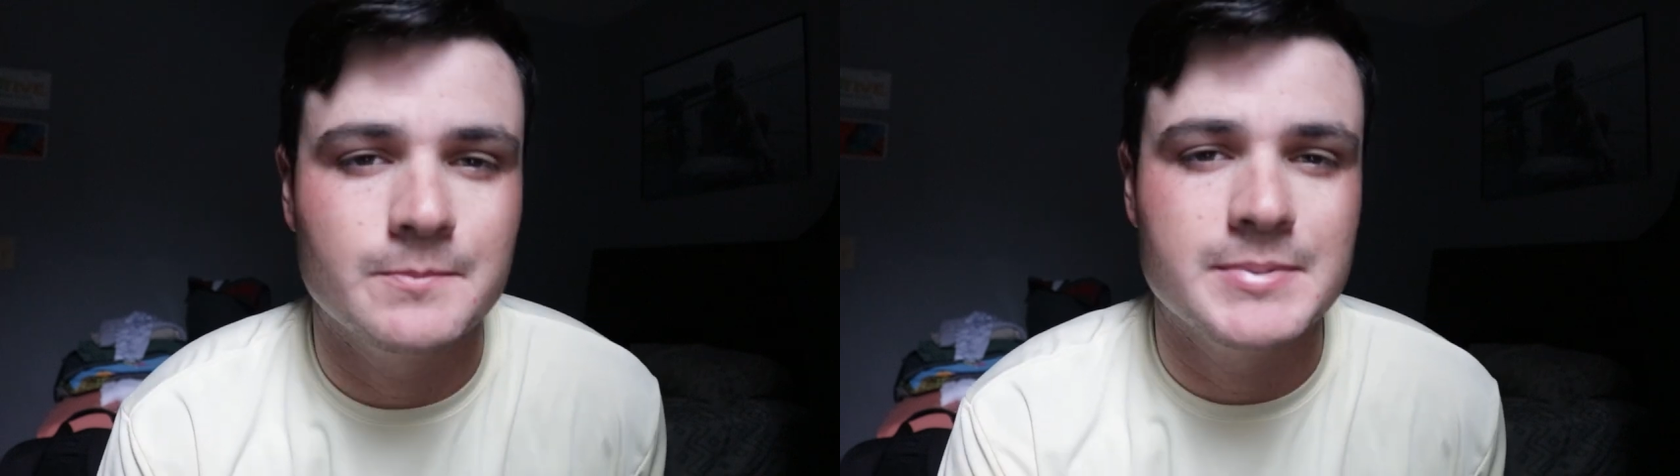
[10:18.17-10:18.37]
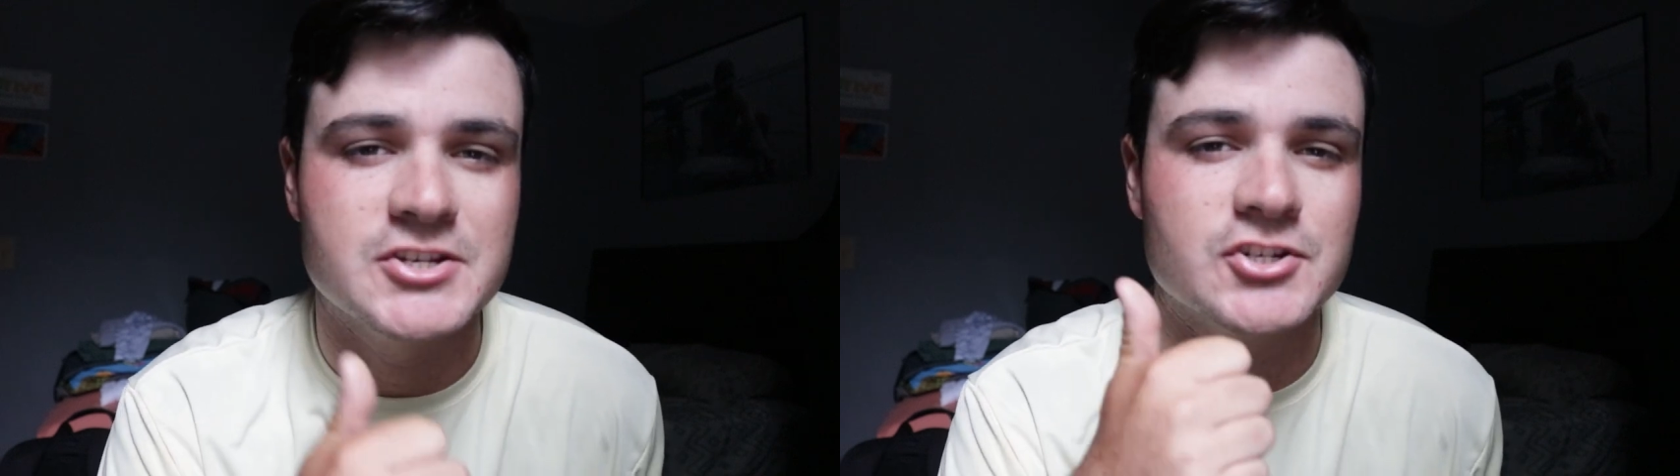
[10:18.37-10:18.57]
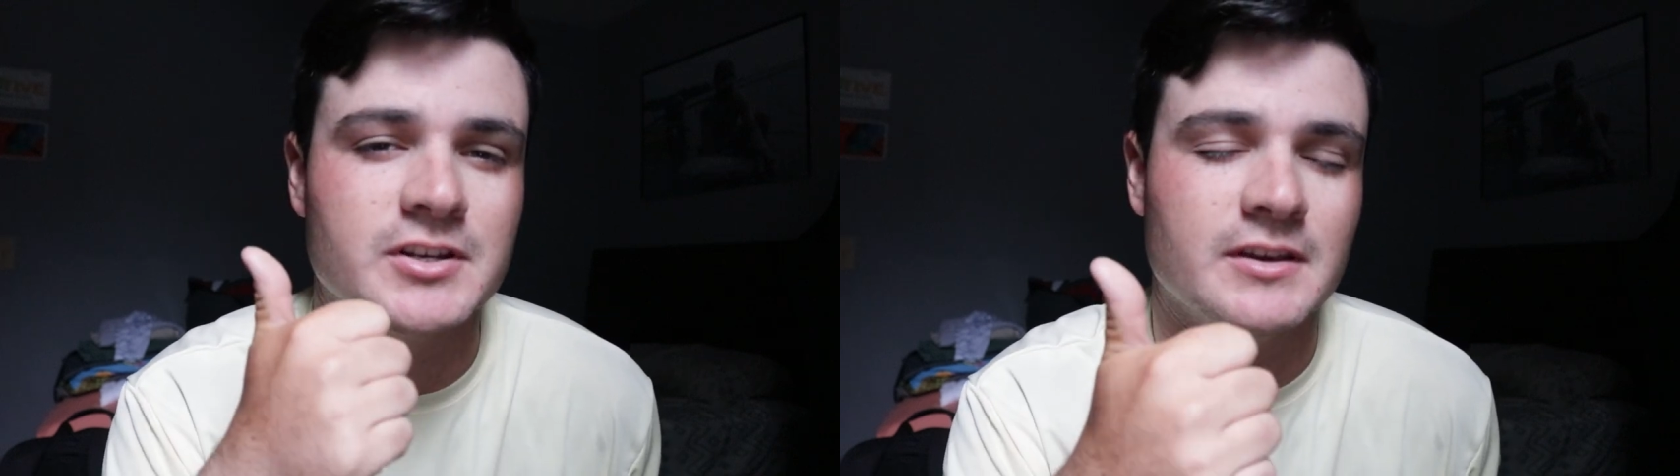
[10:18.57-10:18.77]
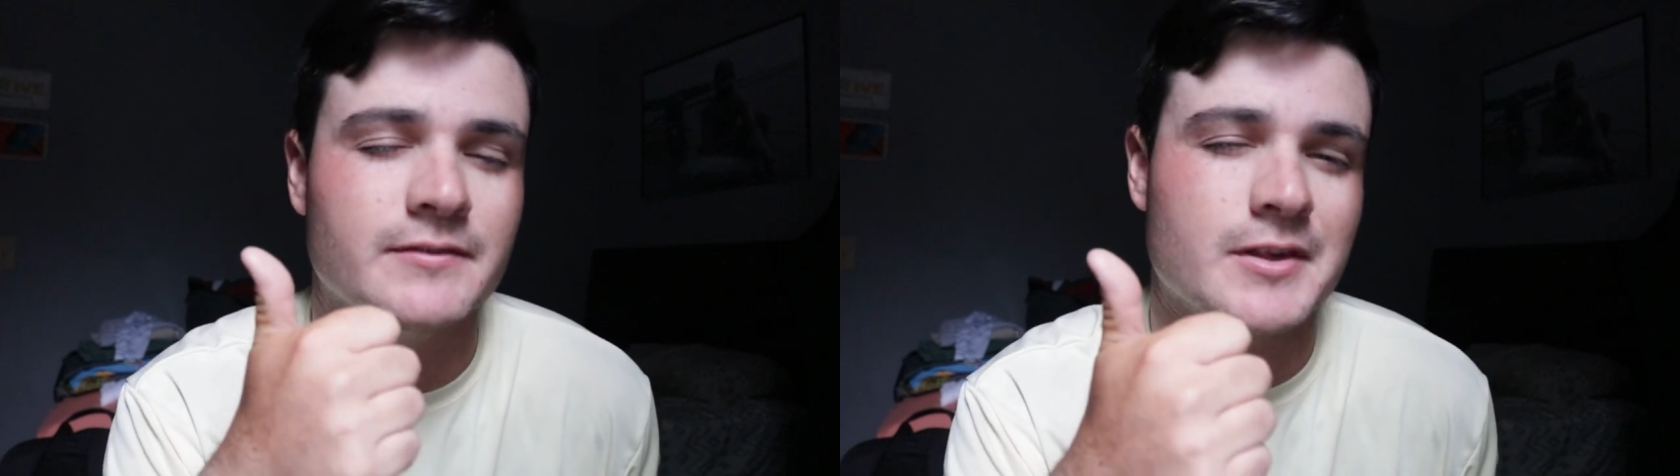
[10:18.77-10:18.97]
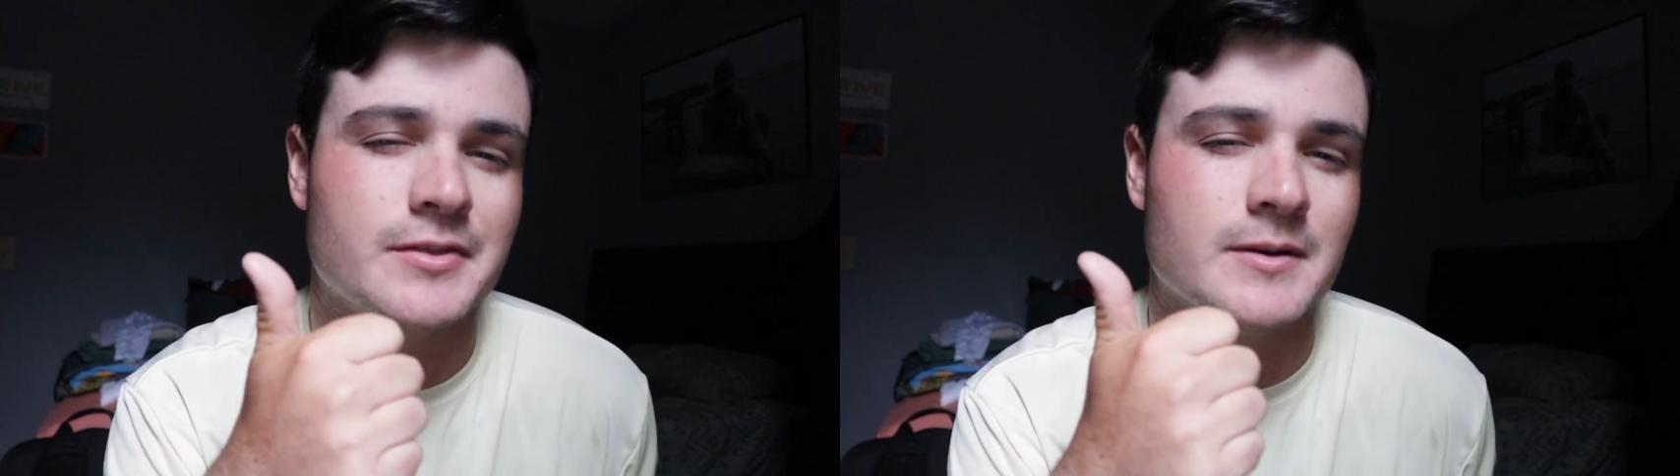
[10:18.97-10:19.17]
be sure to
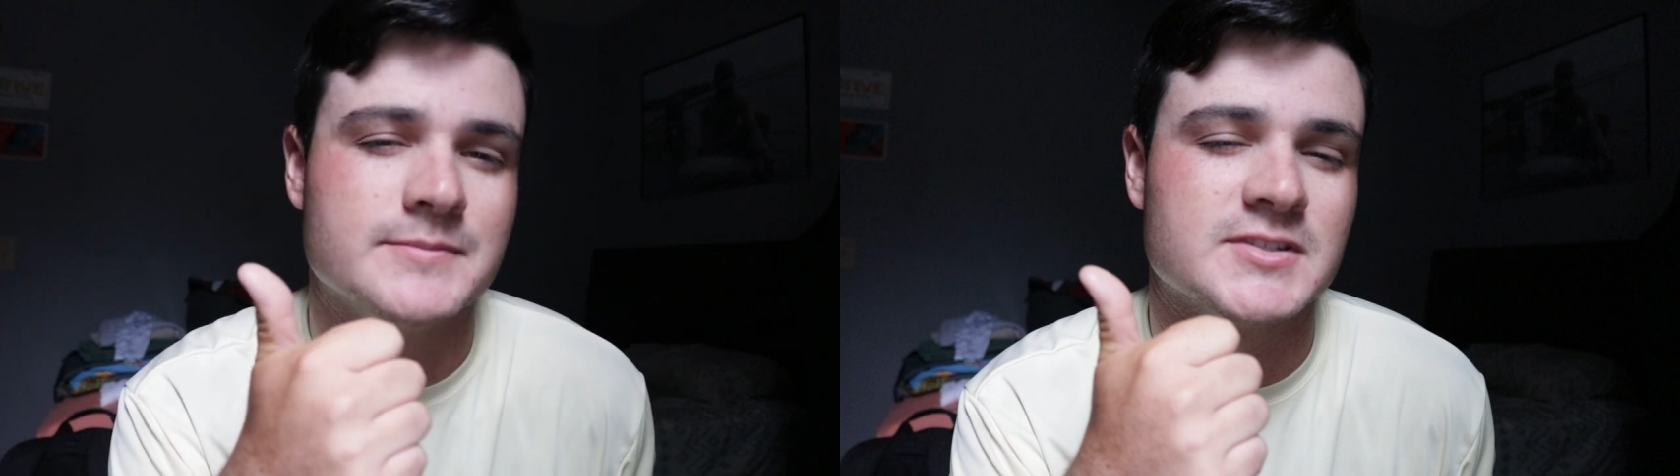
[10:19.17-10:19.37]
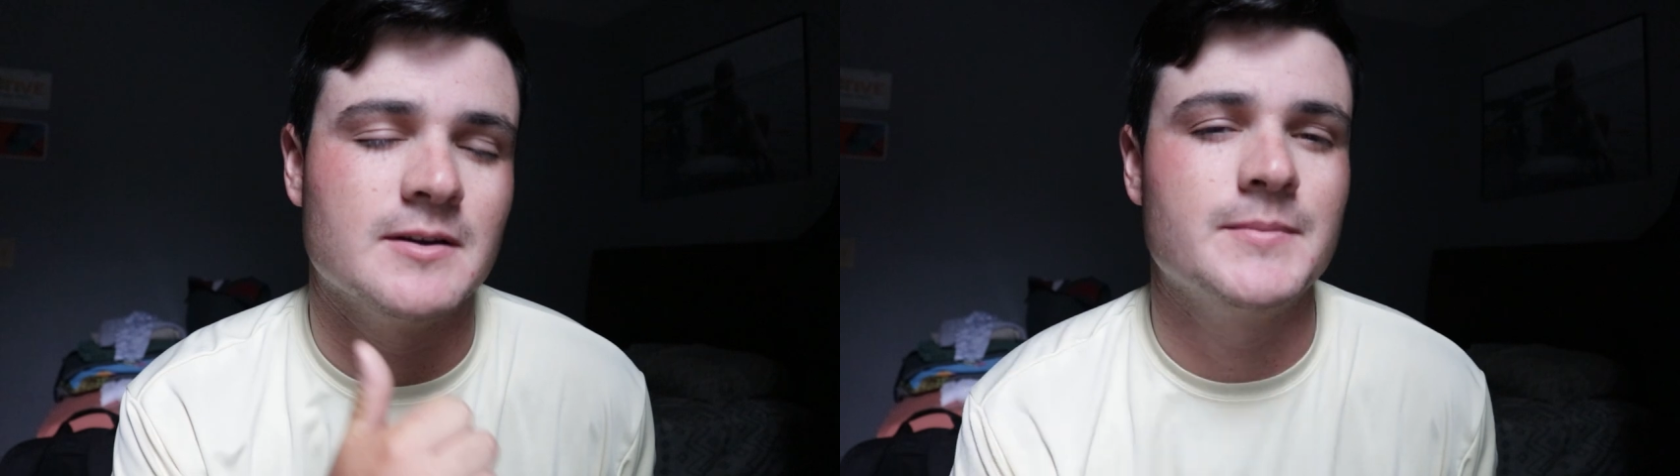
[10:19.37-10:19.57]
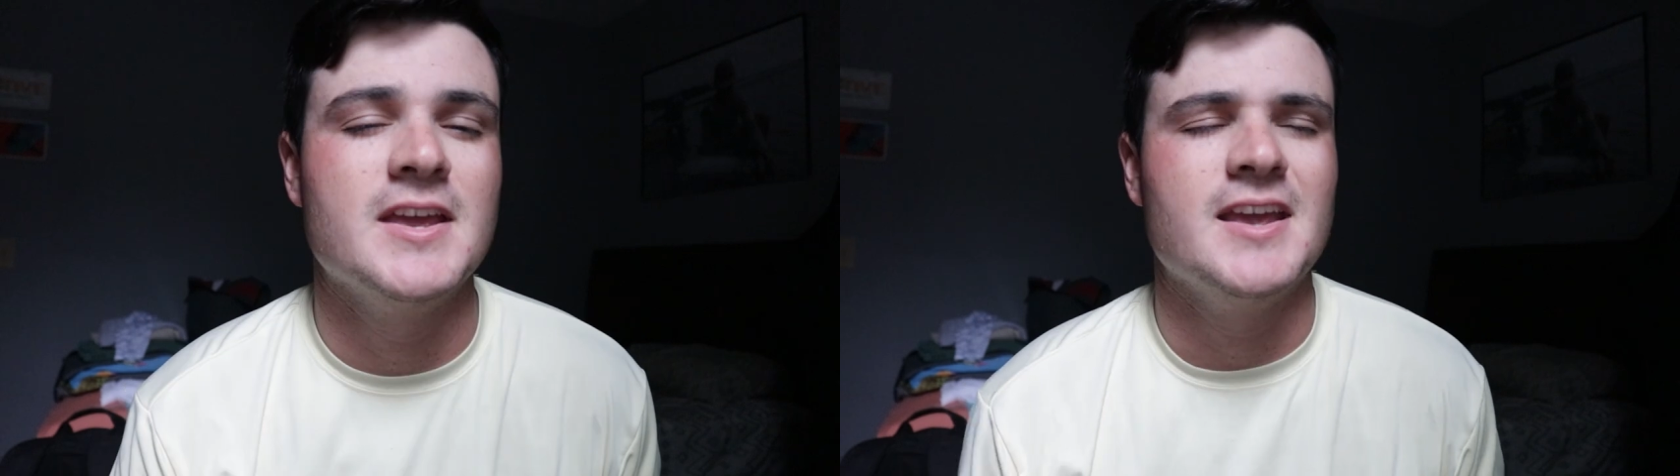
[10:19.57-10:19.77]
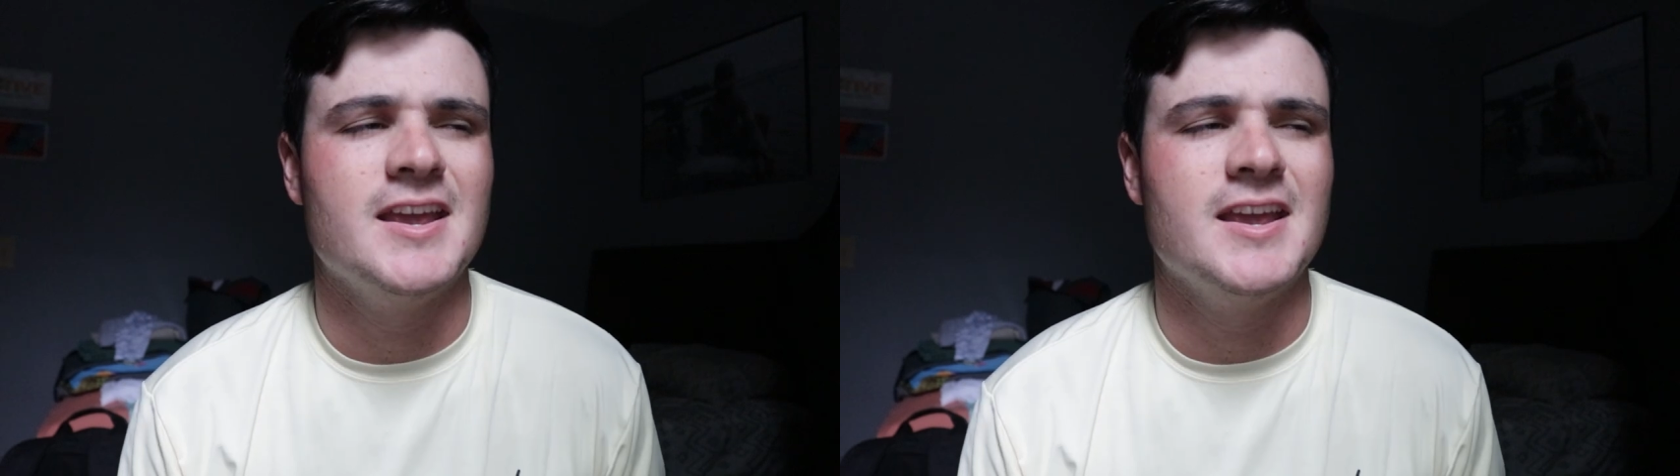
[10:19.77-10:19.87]
give it a thumbs up.